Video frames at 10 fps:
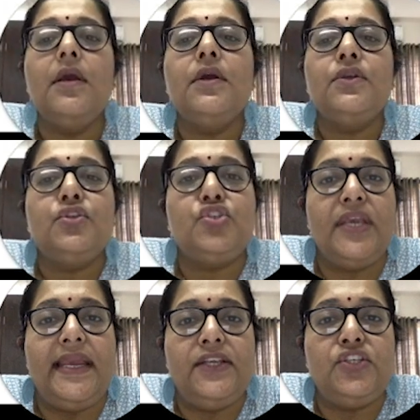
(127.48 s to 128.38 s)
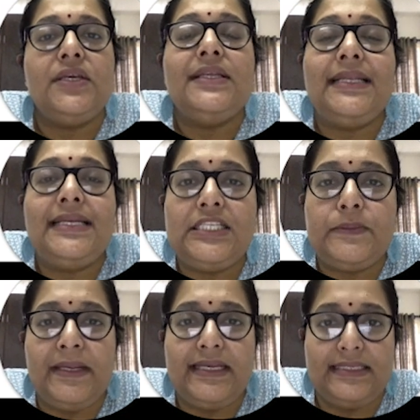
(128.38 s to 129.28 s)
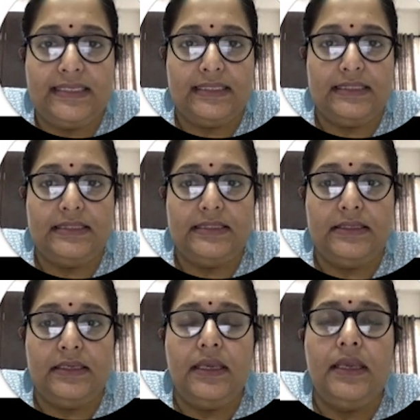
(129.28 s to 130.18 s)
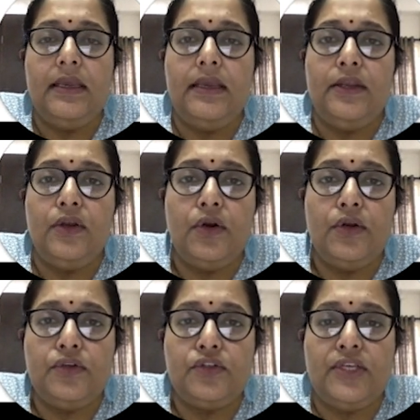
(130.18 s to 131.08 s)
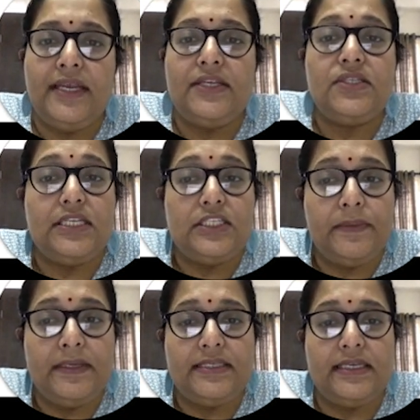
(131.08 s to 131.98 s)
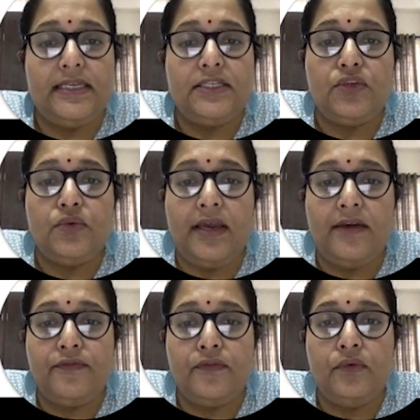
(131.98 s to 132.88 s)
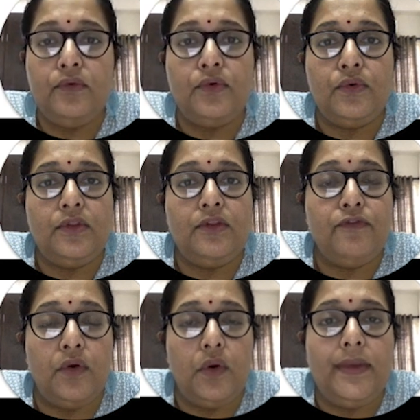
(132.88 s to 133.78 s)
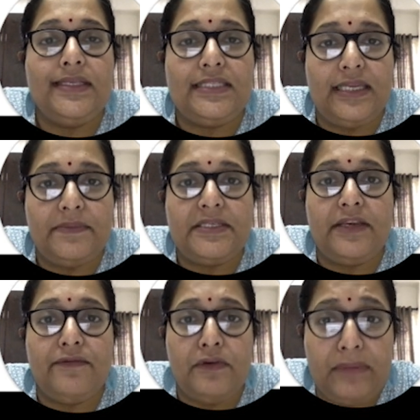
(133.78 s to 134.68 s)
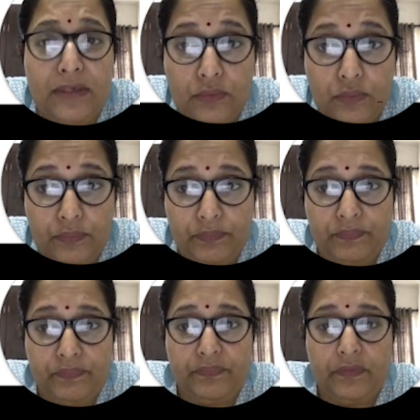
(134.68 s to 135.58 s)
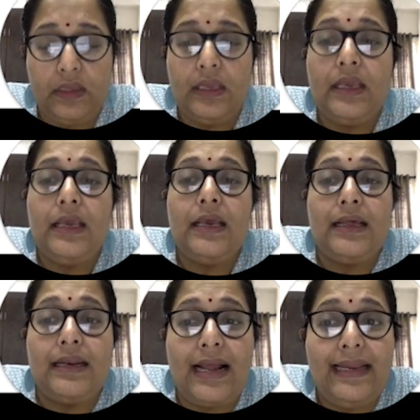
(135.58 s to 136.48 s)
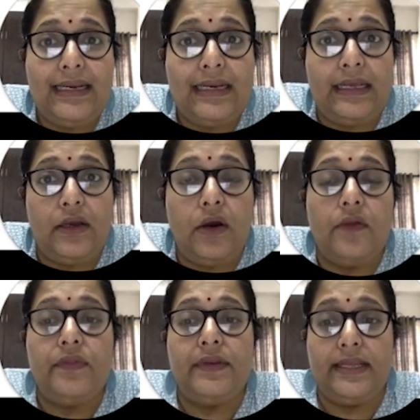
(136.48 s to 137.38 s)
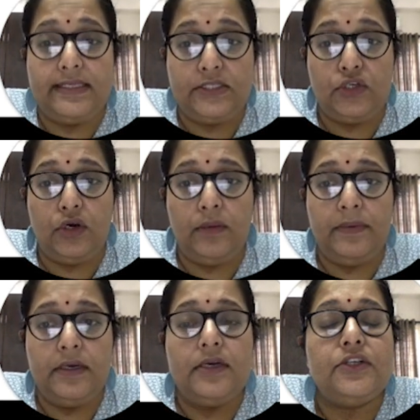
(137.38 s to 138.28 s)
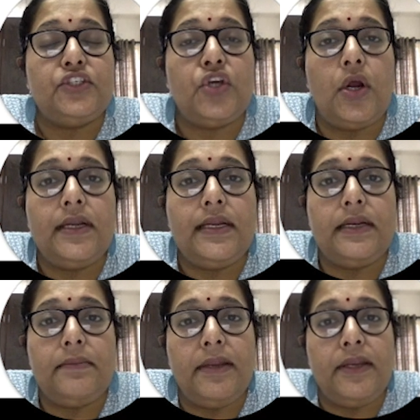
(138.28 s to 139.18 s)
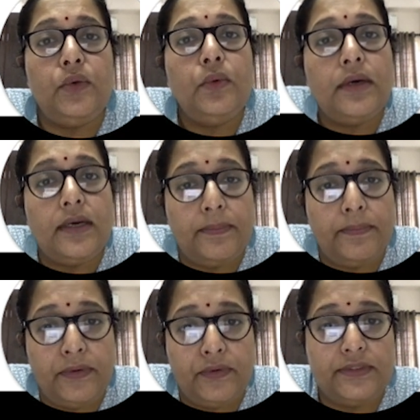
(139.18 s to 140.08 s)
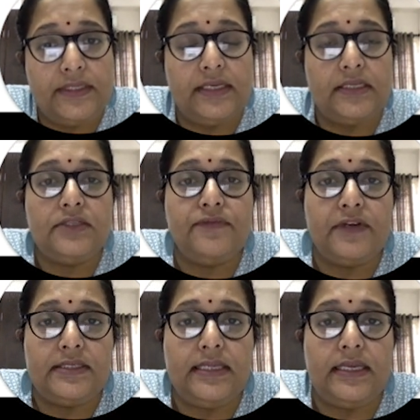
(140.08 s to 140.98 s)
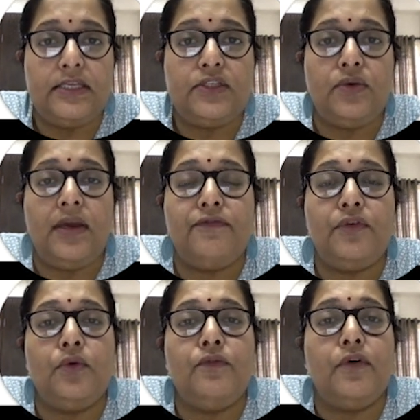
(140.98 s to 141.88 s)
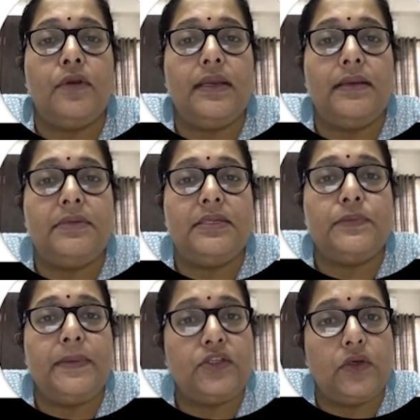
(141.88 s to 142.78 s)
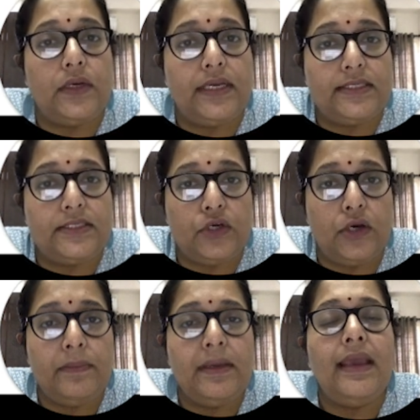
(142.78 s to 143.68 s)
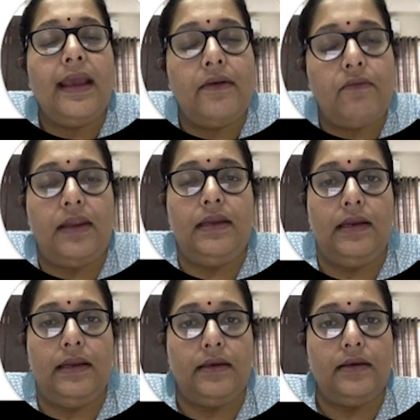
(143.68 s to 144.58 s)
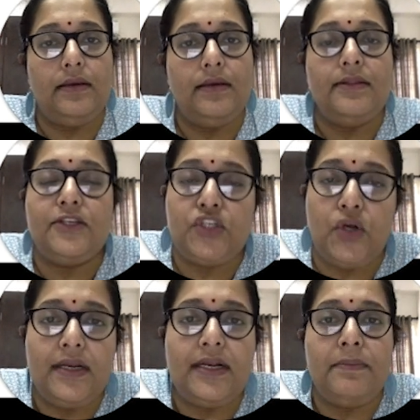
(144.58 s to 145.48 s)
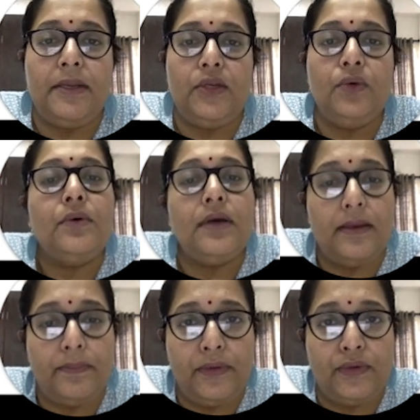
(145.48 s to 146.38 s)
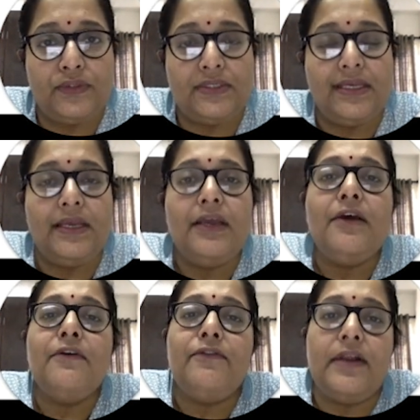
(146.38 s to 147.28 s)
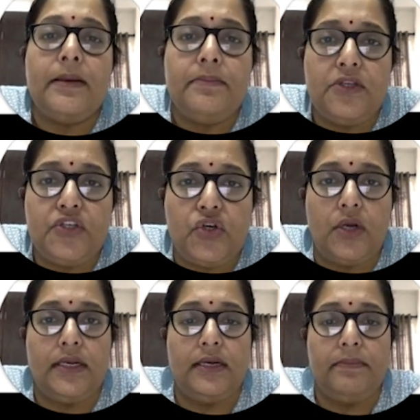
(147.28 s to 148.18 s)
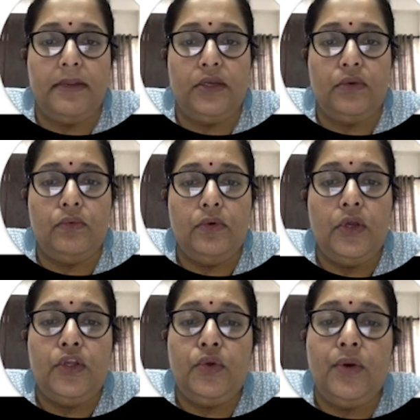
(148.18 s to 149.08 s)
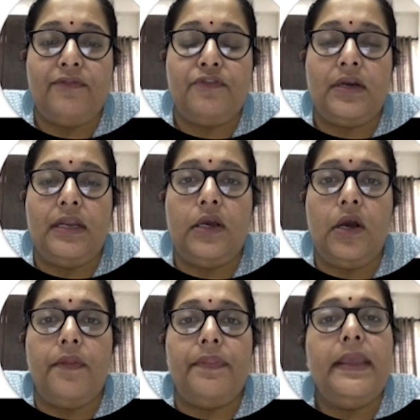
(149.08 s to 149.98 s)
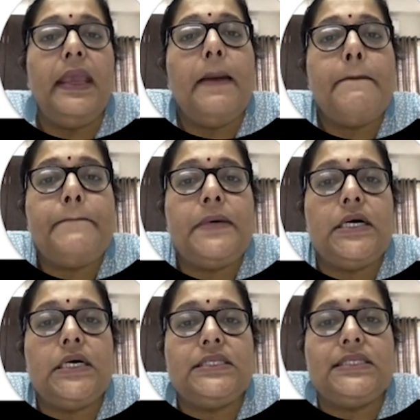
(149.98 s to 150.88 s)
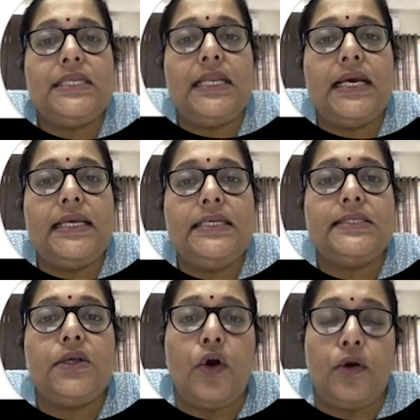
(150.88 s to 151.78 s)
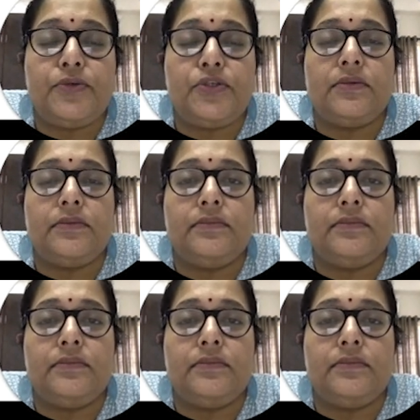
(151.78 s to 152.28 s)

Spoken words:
To change the display settings. In order to change the display settings, you have to do the following steps given below. Right click on the desktop, a shortcut menu appears. That is, first thing is you have to look for an empty space on your desktop and right click. The shortcut menu appears. From the shortcut menu, you have to click on the personalize option.